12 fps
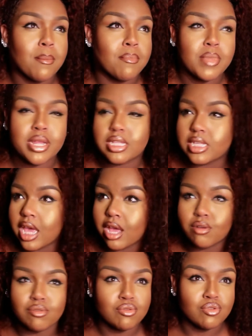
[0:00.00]

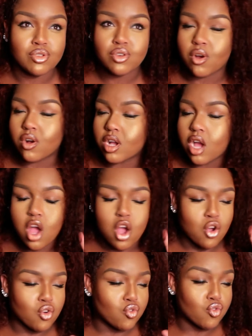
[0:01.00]
Midtown, New York,
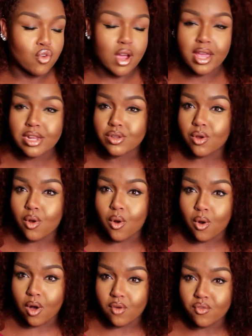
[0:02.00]
right
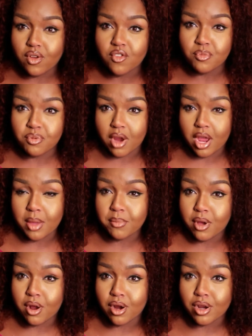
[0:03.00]
off of Bryant
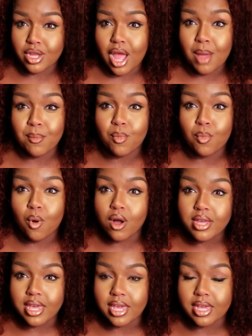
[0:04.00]
Park. I'm
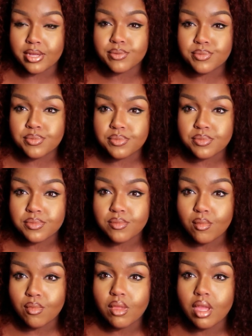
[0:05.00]
walking
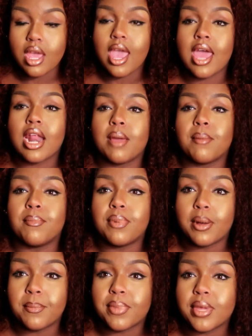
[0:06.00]
and I
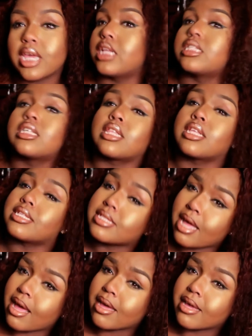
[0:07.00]
bump into this
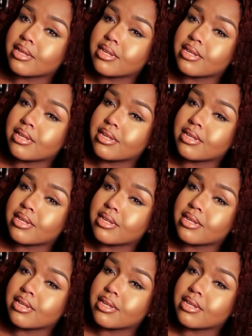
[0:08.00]
sign